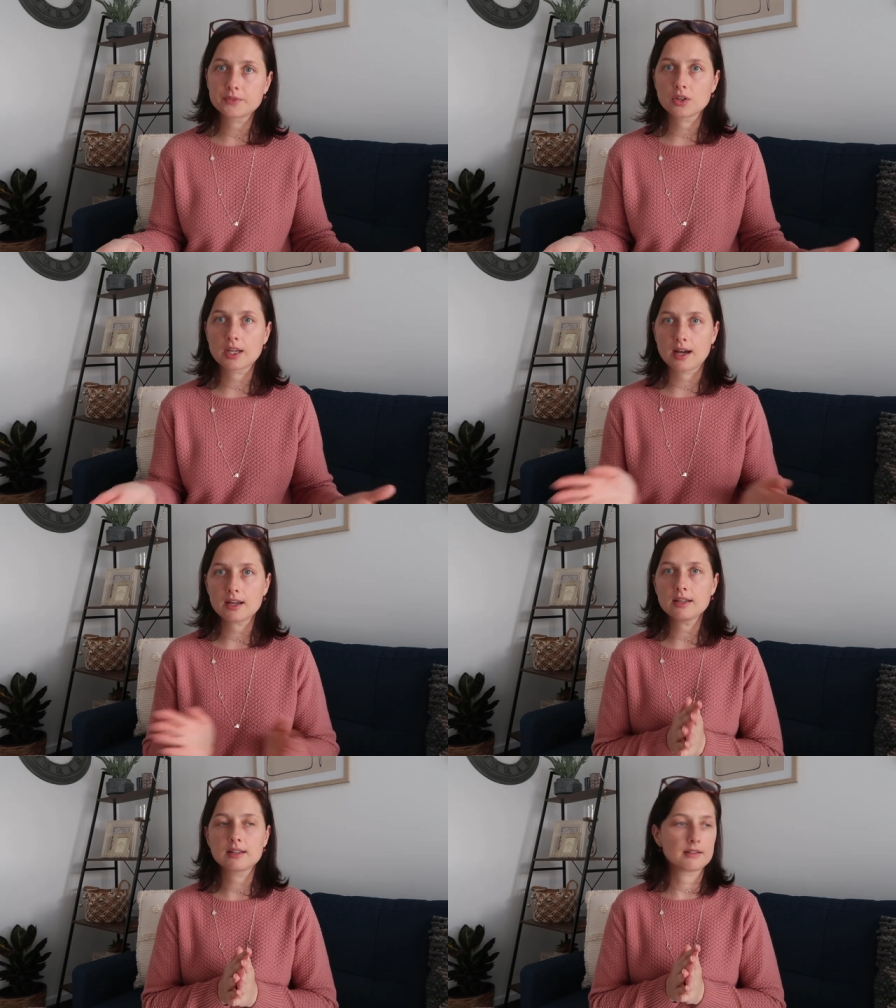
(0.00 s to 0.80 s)

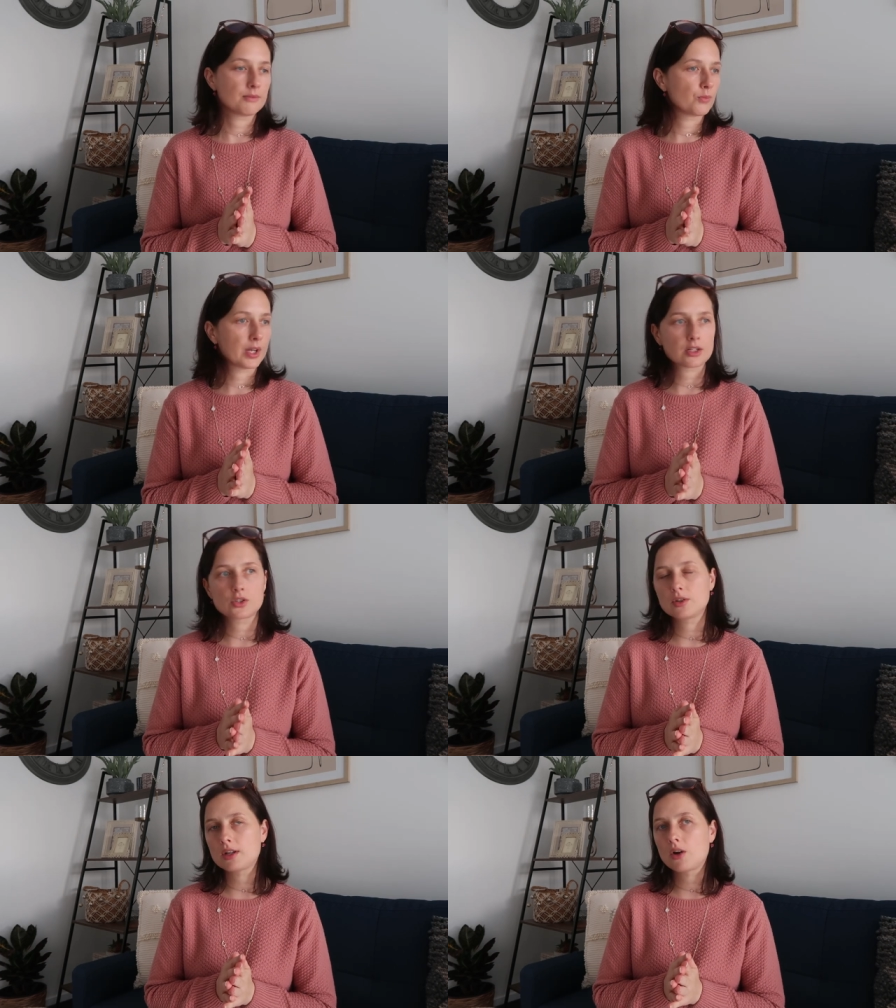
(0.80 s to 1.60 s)
Okay, uh, whether
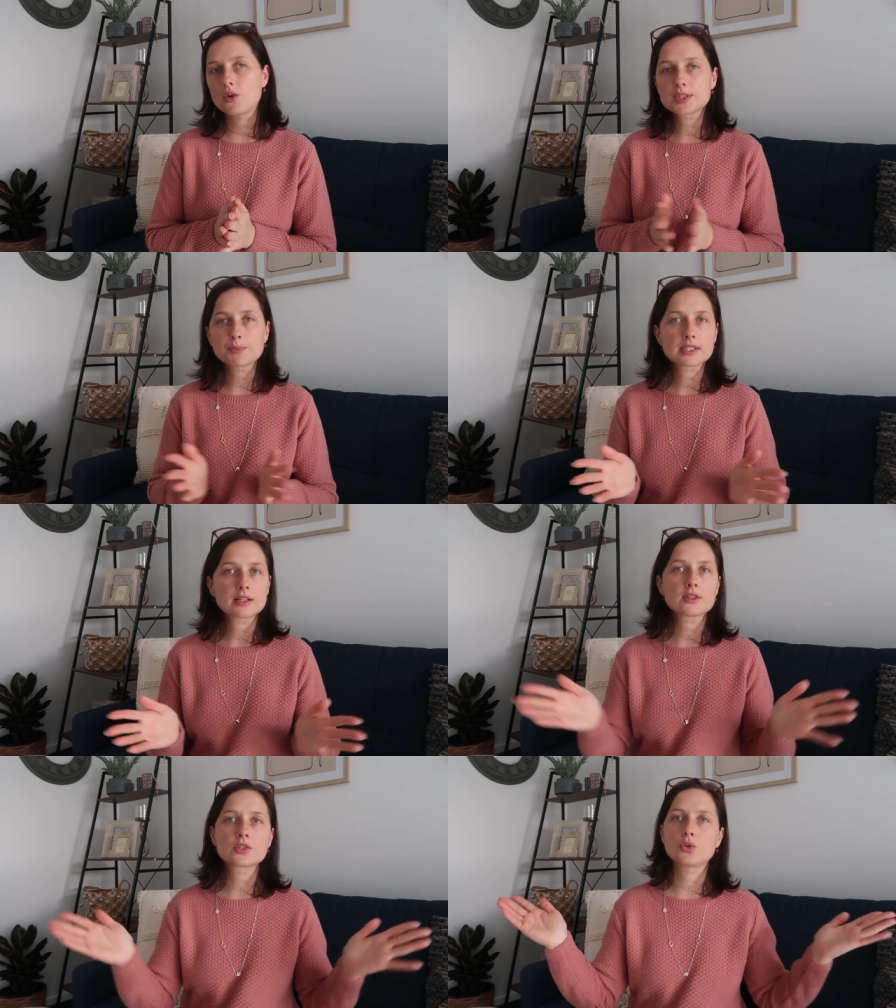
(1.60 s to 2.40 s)
to the
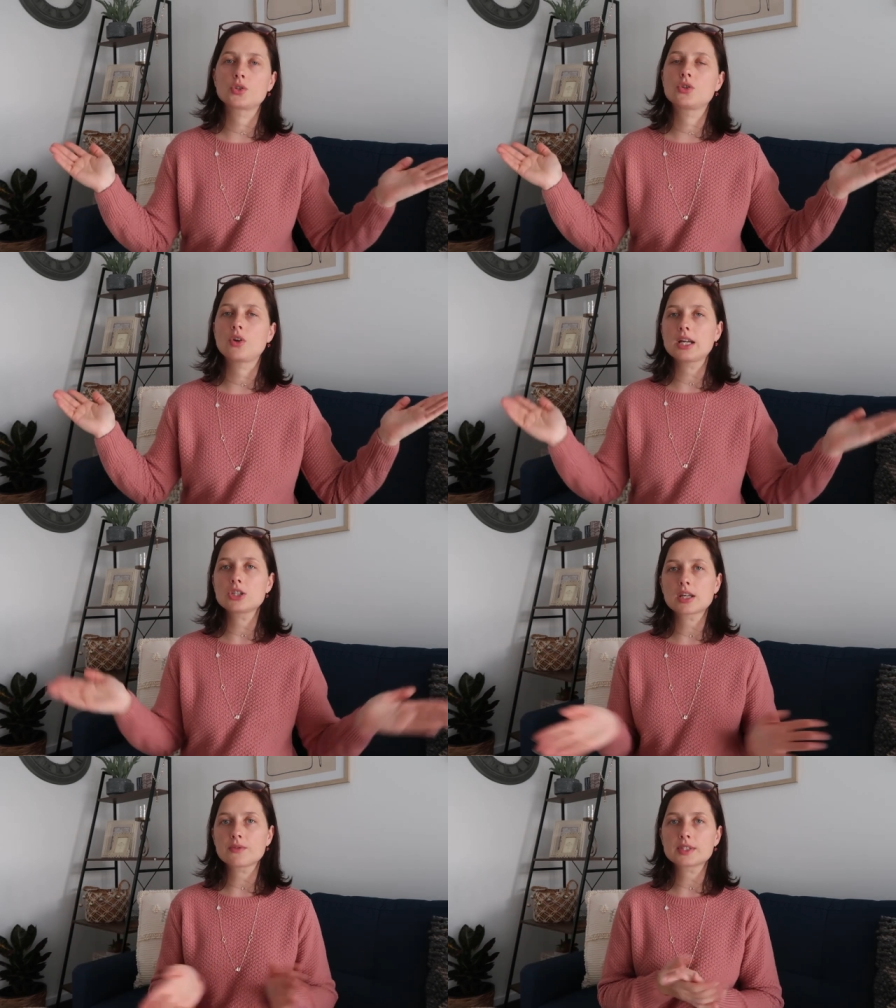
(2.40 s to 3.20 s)
hospitals or to
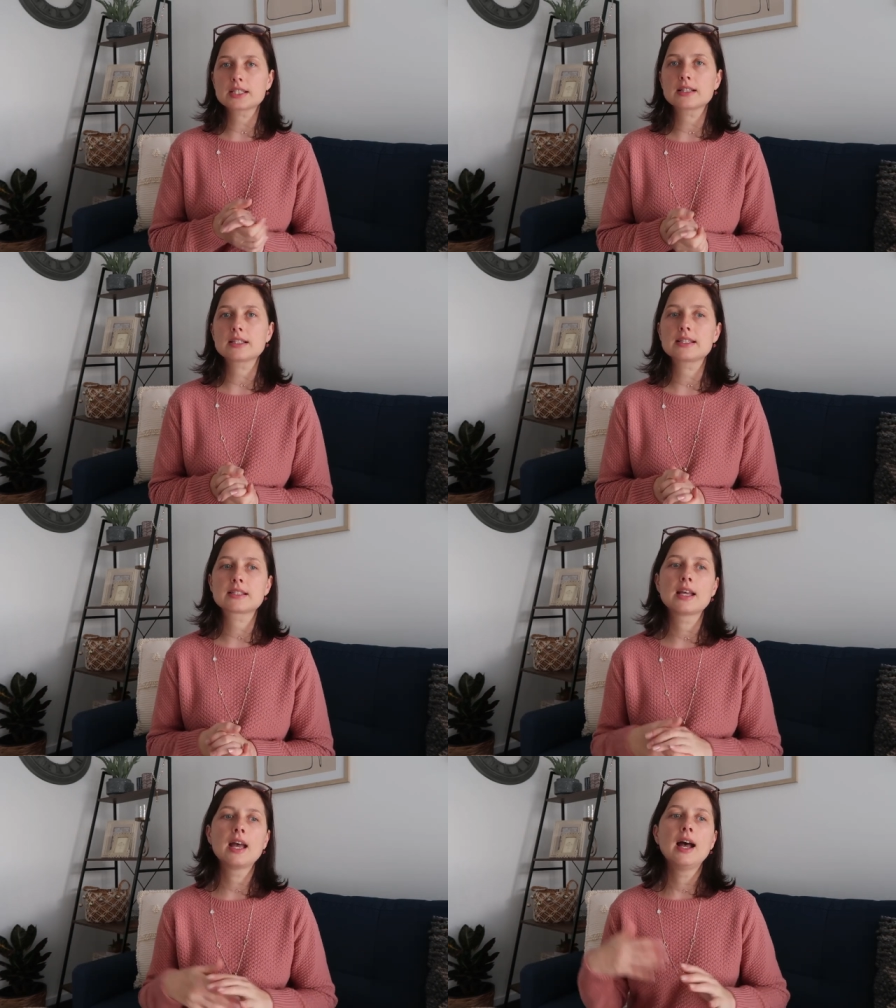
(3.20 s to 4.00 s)
aged care facilities.